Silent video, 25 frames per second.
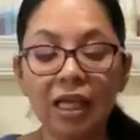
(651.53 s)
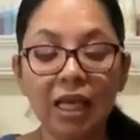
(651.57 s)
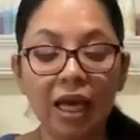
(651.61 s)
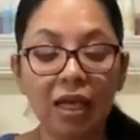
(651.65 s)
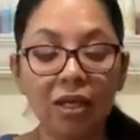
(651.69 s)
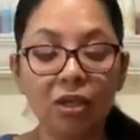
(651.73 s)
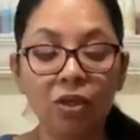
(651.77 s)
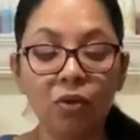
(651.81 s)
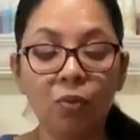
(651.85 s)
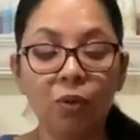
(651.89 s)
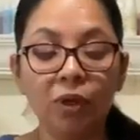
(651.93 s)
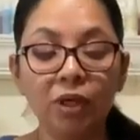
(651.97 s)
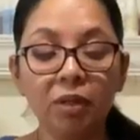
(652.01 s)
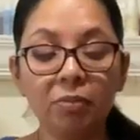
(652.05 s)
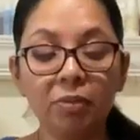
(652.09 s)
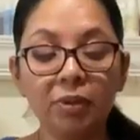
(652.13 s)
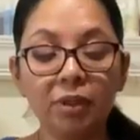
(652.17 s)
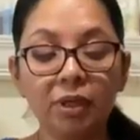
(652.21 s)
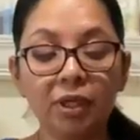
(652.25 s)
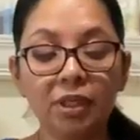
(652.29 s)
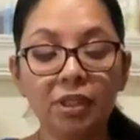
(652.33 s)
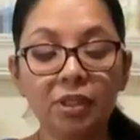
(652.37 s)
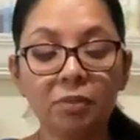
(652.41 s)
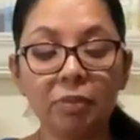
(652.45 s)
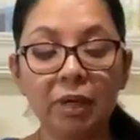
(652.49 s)
Yeah, you want to
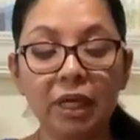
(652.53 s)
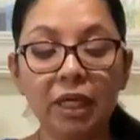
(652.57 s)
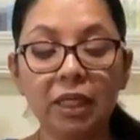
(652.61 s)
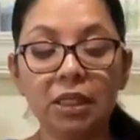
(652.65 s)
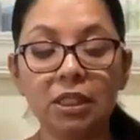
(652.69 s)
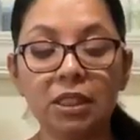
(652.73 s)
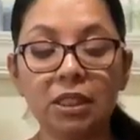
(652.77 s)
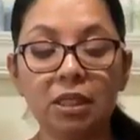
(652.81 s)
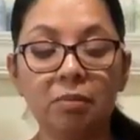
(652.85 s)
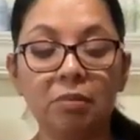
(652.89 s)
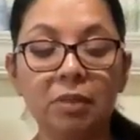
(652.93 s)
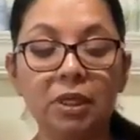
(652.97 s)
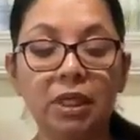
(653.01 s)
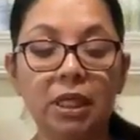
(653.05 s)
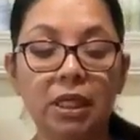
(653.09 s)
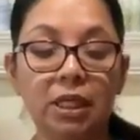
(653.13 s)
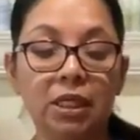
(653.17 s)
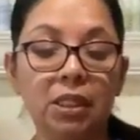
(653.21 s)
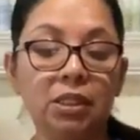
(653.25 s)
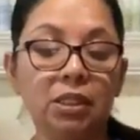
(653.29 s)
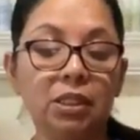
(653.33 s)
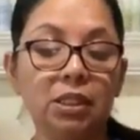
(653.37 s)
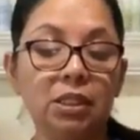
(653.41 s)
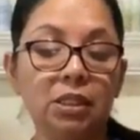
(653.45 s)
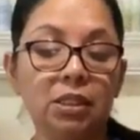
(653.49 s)
be a Spanglish
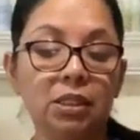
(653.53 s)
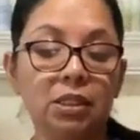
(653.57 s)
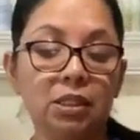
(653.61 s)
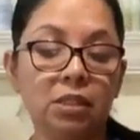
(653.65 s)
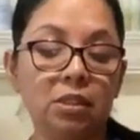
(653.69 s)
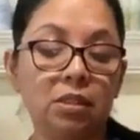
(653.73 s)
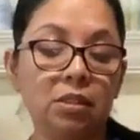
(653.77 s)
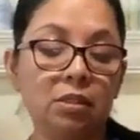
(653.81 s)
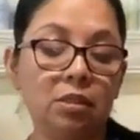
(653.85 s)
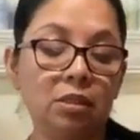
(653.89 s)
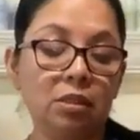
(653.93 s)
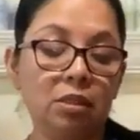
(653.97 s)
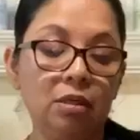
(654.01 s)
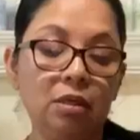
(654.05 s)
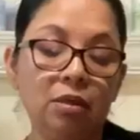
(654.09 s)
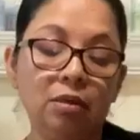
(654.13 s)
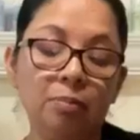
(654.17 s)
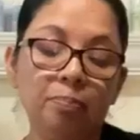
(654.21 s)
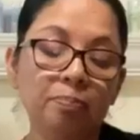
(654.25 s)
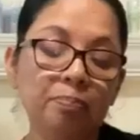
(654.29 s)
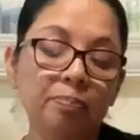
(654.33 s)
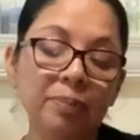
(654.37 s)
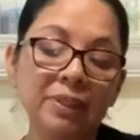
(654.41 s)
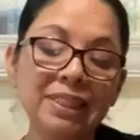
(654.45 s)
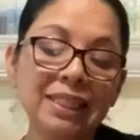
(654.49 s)
Amigas. It's, you know,
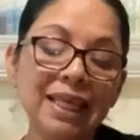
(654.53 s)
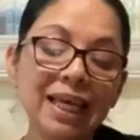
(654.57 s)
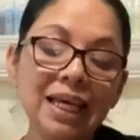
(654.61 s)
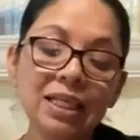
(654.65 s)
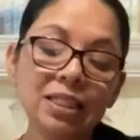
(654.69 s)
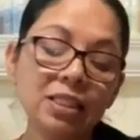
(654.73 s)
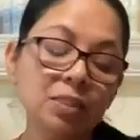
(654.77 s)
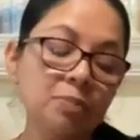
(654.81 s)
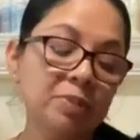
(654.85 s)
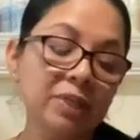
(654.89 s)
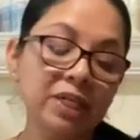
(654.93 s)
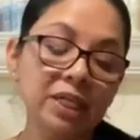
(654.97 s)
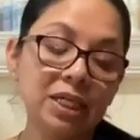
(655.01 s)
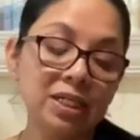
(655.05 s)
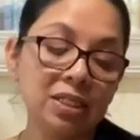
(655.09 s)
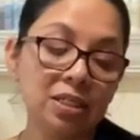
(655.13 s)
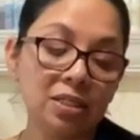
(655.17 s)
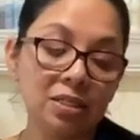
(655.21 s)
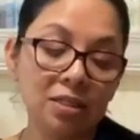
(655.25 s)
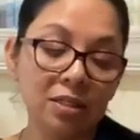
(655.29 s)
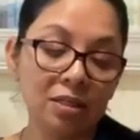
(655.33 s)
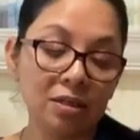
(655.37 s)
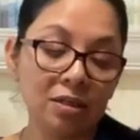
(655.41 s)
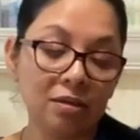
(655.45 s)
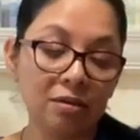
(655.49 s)
besides
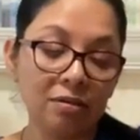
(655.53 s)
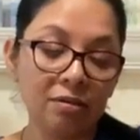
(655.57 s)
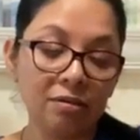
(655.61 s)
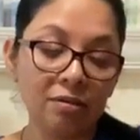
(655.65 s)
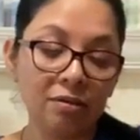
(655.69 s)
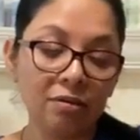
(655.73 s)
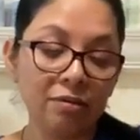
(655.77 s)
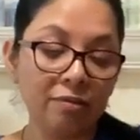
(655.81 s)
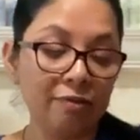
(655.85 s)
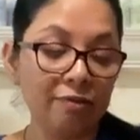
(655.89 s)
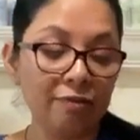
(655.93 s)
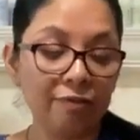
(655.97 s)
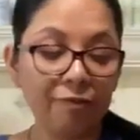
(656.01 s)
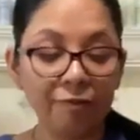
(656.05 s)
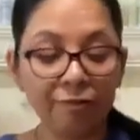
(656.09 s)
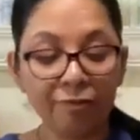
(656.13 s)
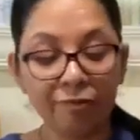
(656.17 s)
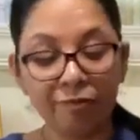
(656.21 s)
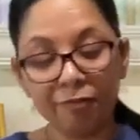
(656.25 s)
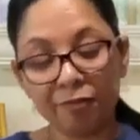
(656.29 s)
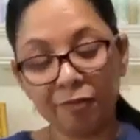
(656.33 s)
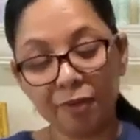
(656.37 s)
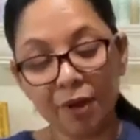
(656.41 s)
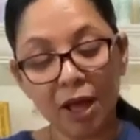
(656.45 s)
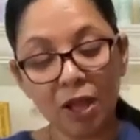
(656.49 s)
because, you know, you're
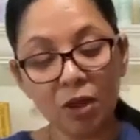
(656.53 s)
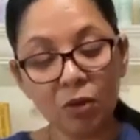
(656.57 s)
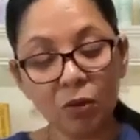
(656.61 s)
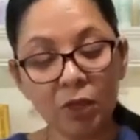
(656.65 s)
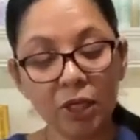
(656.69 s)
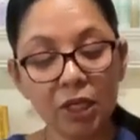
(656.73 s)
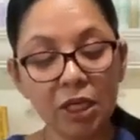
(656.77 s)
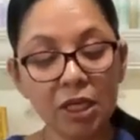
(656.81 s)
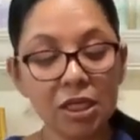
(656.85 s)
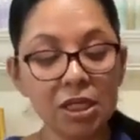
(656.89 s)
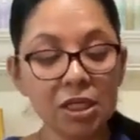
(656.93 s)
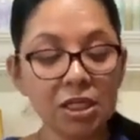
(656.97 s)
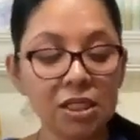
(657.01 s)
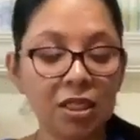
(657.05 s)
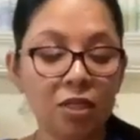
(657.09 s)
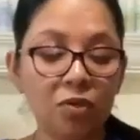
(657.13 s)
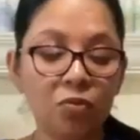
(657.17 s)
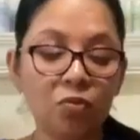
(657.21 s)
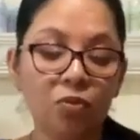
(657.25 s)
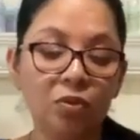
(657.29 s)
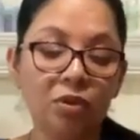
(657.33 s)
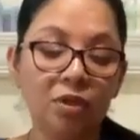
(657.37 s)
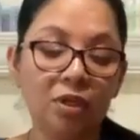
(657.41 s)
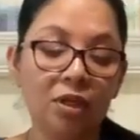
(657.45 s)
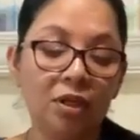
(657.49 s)
following us
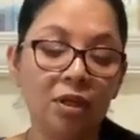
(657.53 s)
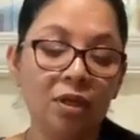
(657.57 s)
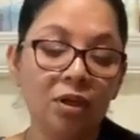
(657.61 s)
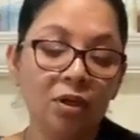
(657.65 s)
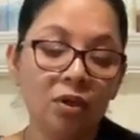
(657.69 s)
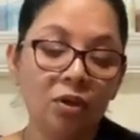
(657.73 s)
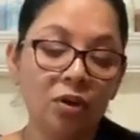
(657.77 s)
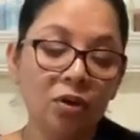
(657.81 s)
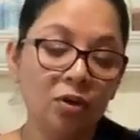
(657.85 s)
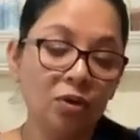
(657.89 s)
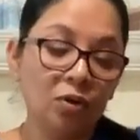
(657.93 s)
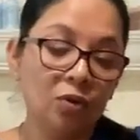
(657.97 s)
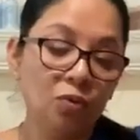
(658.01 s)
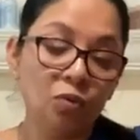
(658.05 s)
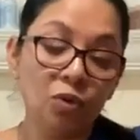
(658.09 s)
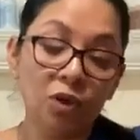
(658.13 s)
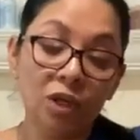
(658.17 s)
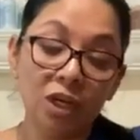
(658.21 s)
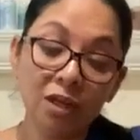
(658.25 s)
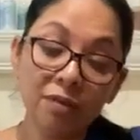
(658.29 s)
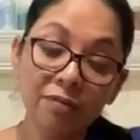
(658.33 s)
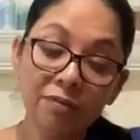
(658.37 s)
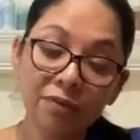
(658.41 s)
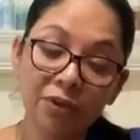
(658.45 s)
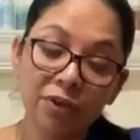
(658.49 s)
and we
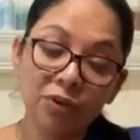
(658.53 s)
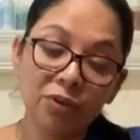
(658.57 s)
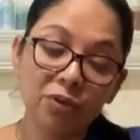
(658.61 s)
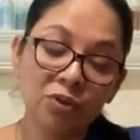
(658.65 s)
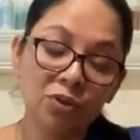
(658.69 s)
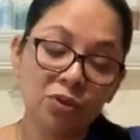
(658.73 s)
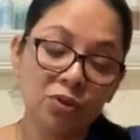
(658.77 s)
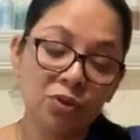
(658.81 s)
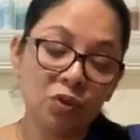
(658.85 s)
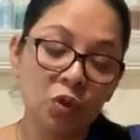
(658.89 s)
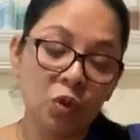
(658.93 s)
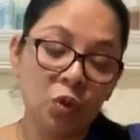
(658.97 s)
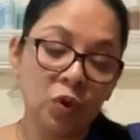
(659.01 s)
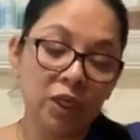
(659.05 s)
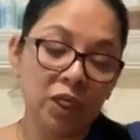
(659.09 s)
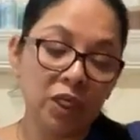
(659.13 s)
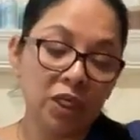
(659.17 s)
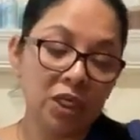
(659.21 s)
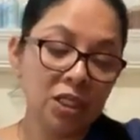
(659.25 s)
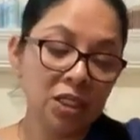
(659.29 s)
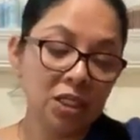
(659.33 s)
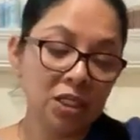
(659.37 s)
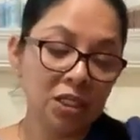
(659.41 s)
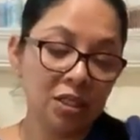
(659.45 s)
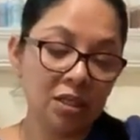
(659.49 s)
would love for you to
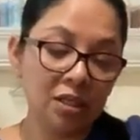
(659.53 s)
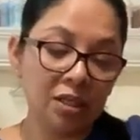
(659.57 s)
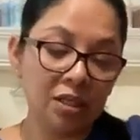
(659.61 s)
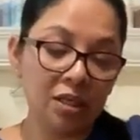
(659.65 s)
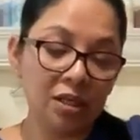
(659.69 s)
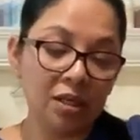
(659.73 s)
join us.